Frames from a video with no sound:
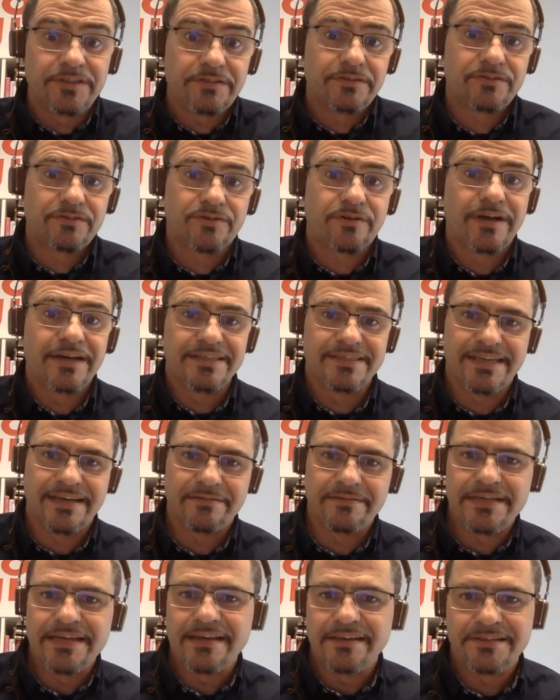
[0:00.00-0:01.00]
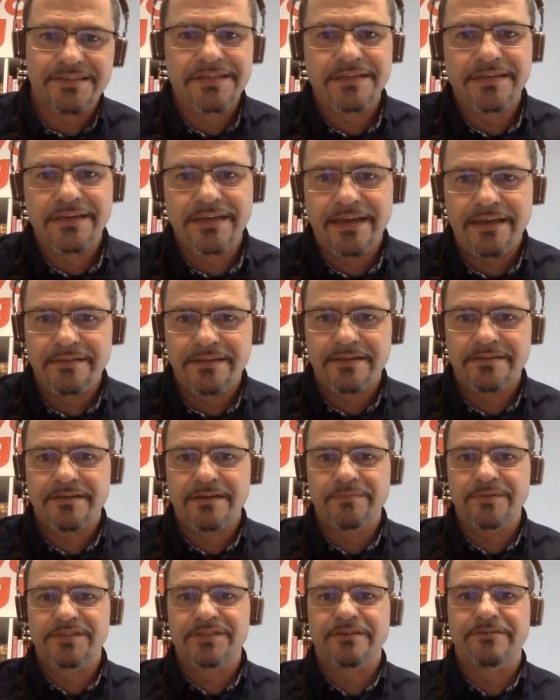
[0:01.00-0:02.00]
tries out the SDK, that
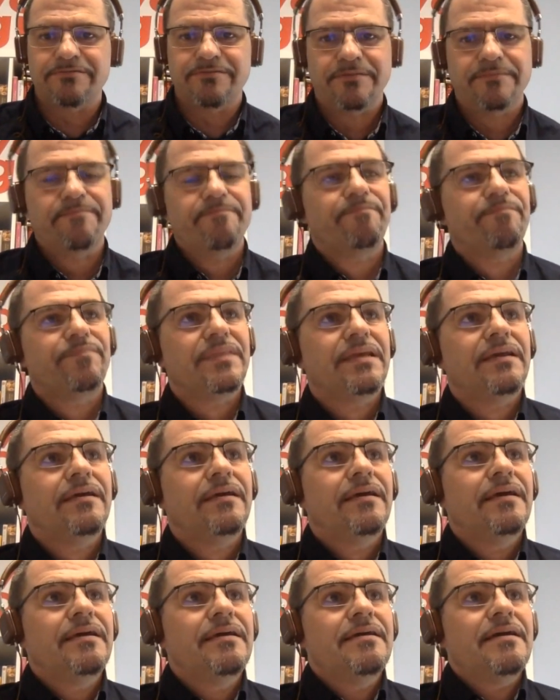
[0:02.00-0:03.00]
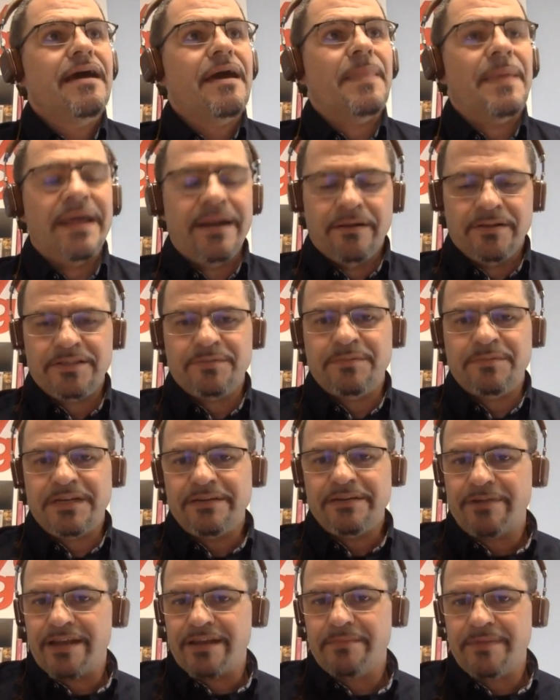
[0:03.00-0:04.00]
type of stuff, and then ultimately
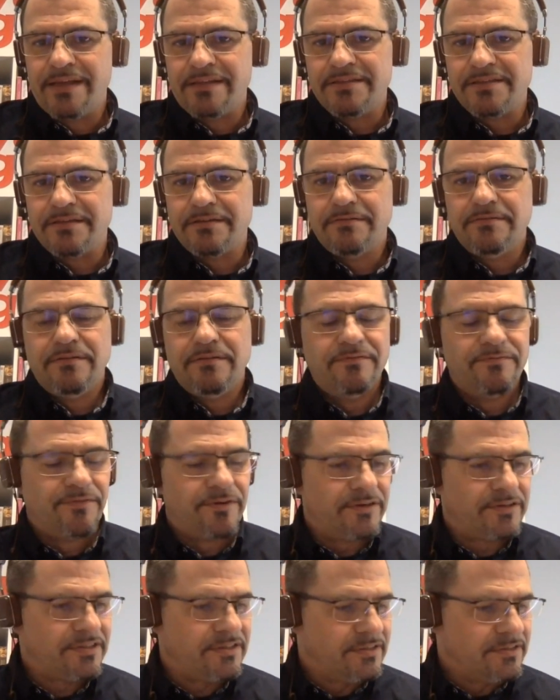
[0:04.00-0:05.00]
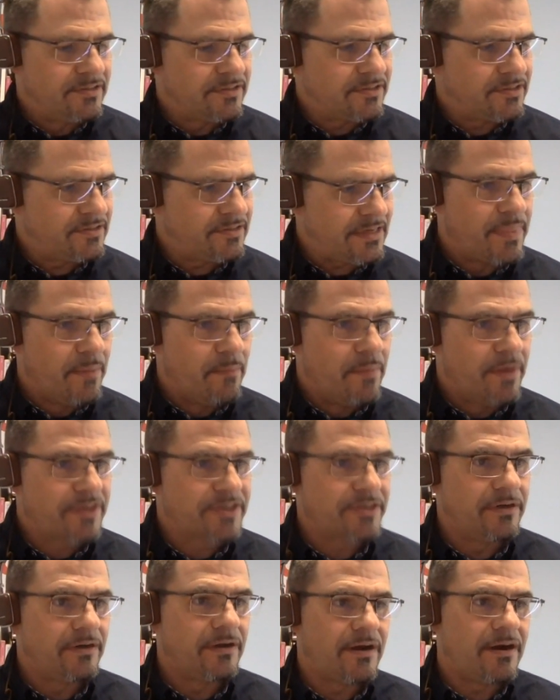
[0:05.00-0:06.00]
recommends it, versus the
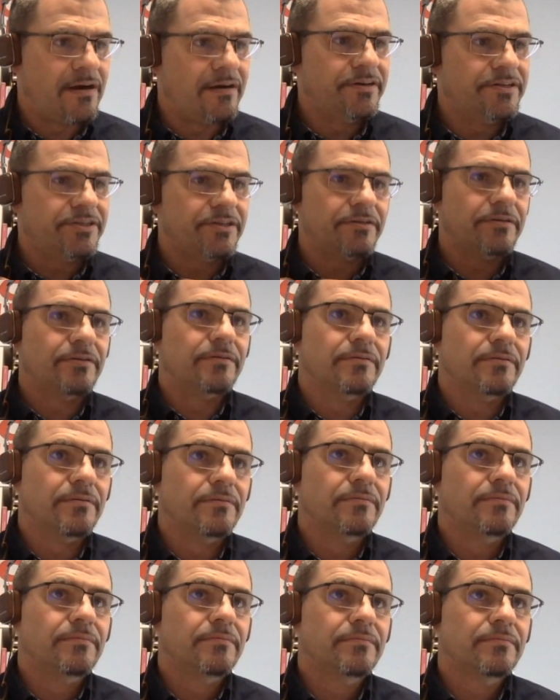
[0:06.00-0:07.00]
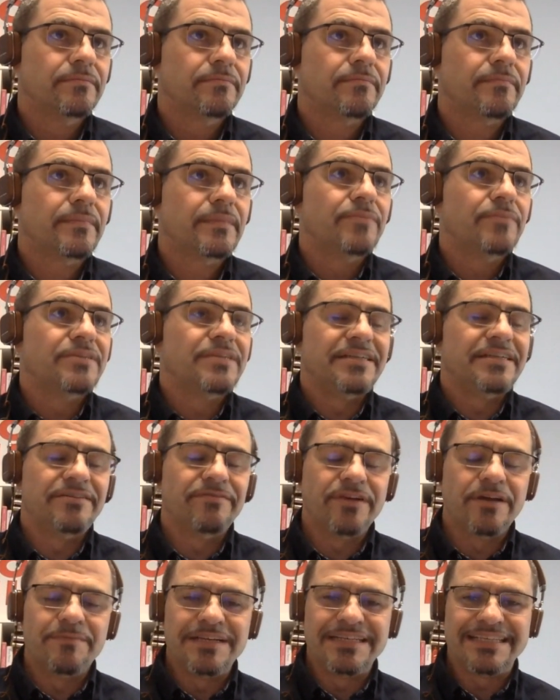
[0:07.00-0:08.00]
much larger percentage
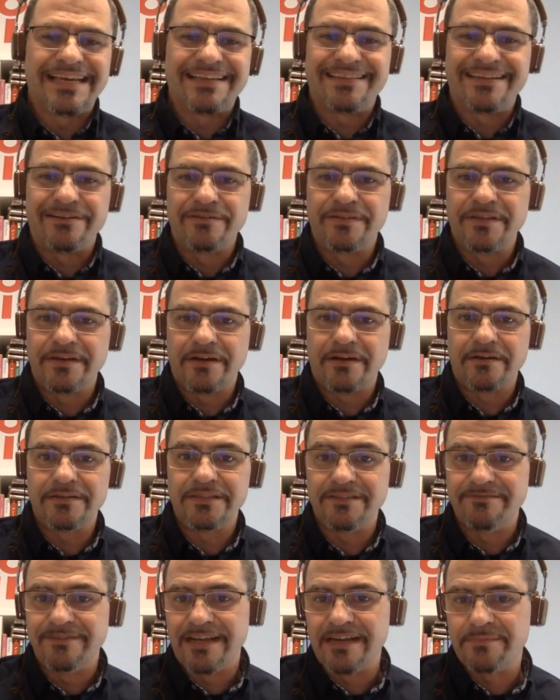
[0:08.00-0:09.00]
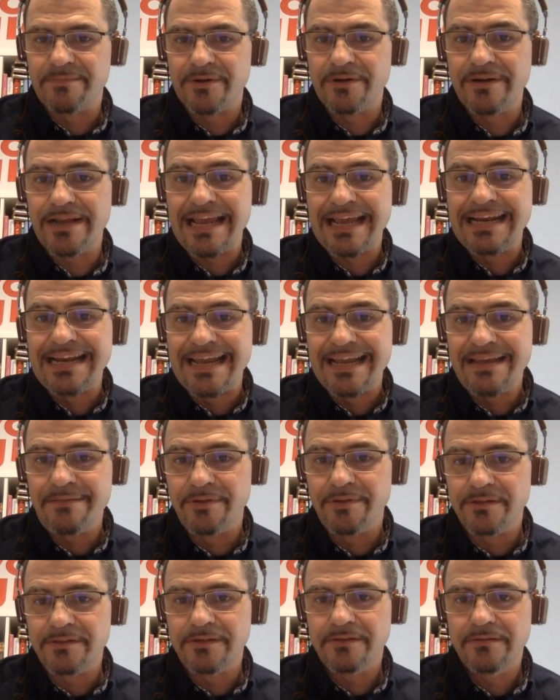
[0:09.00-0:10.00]
of companies out there that are developer
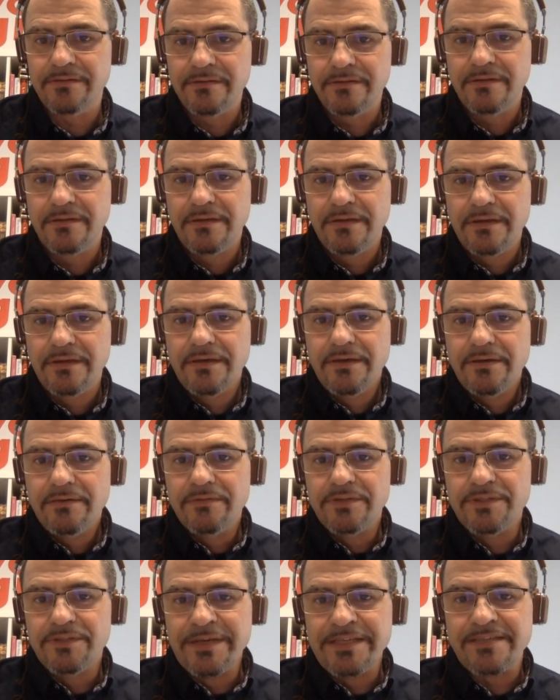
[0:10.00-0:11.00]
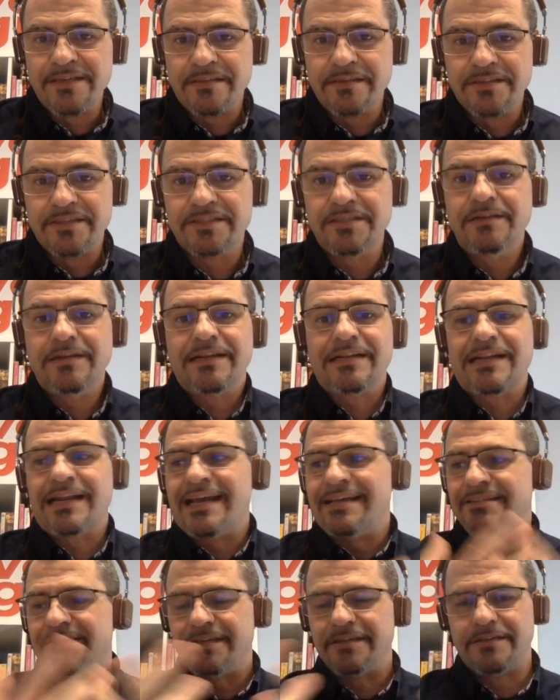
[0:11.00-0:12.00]
enabled, which means that there's still a
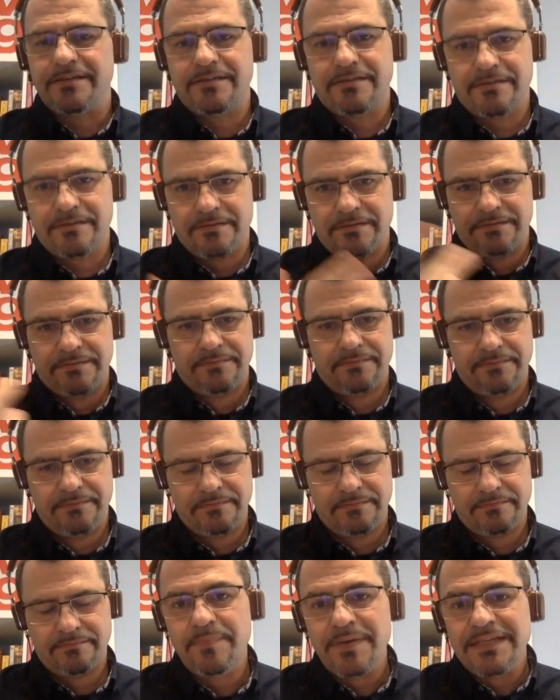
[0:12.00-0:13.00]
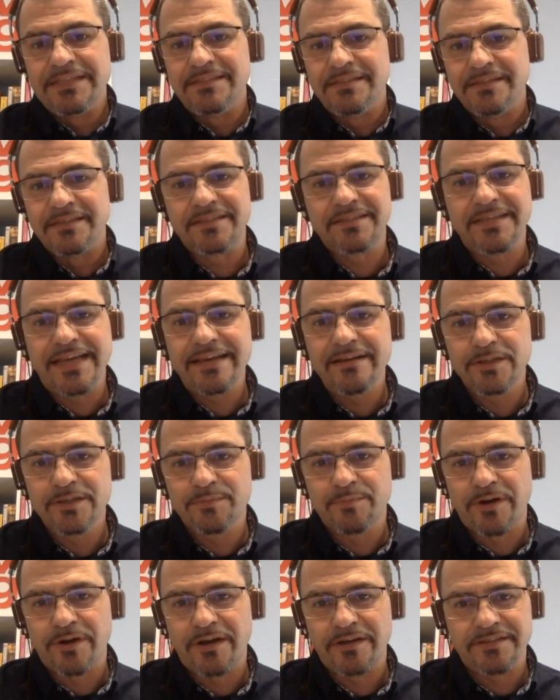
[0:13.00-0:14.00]
classic business sales
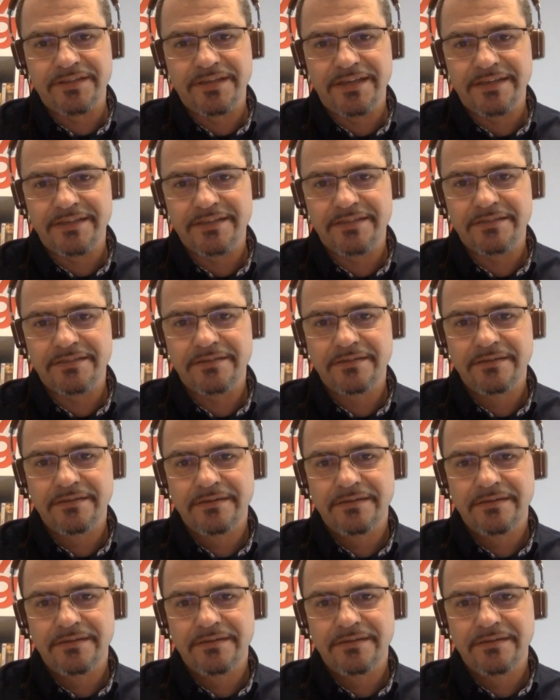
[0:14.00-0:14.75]
process